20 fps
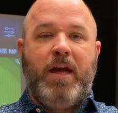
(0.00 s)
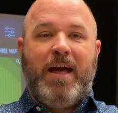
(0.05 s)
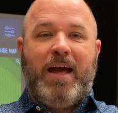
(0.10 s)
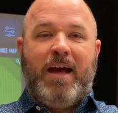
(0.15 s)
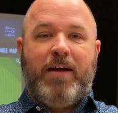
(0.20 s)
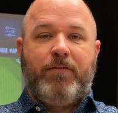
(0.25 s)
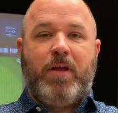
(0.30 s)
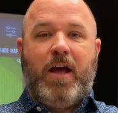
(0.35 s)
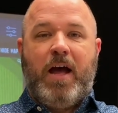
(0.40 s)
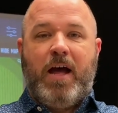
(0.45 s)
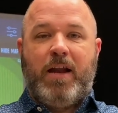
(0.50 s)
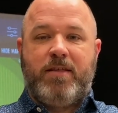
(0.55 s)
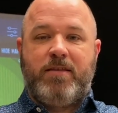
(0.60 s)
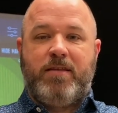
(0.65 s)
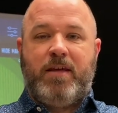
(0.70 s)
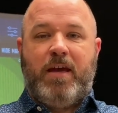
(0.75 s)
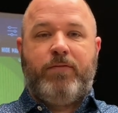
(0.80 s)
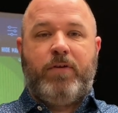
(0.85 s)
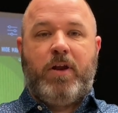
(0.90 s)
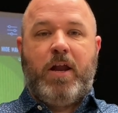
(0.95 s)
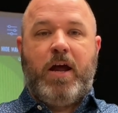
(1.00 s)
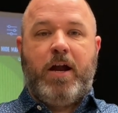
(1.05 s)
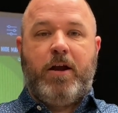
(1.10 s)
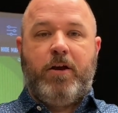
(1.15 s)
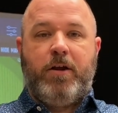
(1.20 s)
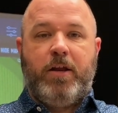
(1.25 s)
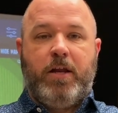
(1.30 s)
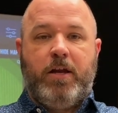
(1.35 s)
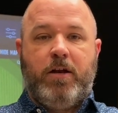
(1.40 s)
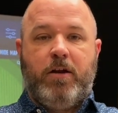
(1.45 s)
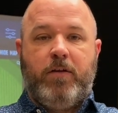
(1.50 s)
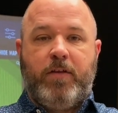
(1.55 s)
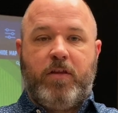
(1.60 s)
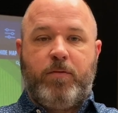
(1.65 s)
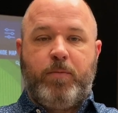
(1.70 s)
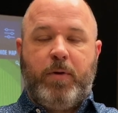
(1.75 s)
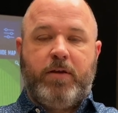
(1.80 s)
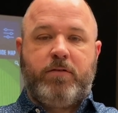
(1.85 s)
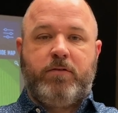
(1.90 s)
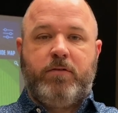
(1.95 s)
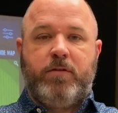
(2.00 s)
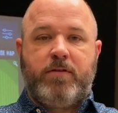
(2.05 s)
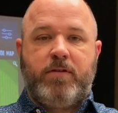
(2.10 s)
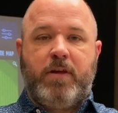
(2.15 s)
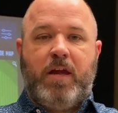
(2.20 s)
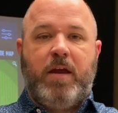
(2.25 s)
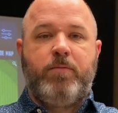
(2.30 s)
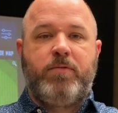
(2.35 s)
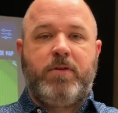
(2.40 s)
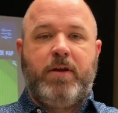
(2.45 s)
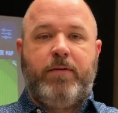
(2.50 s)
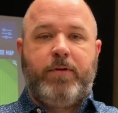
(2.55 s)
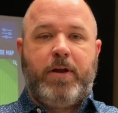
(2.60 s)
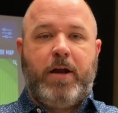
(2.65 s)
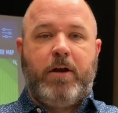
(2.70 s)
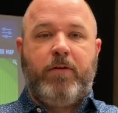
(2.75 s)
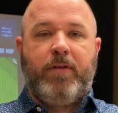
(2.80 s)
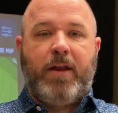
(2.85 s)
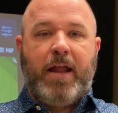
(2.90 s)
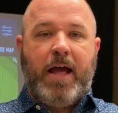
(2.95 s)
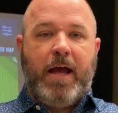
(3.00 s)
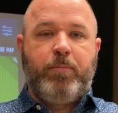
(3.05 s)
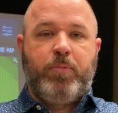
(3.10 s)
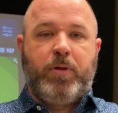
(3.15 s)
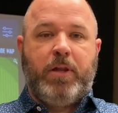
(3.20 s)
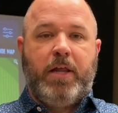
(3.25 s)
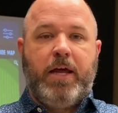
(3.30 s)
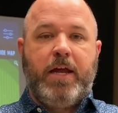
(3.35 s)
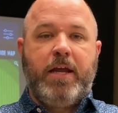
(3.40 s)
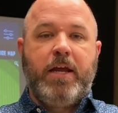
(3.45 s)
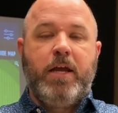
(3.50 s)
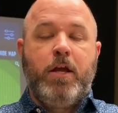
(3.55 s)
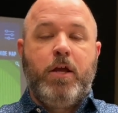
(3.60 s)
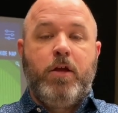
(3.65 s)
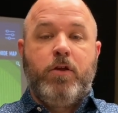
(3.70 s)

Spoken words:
I've got a 7-iron here that's basically the same 7-iron that I play.